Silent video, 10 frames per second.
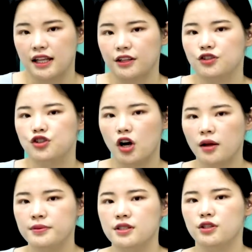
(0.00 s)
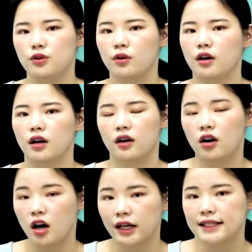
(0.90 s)
that drops your
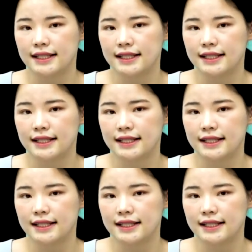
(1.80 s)
cart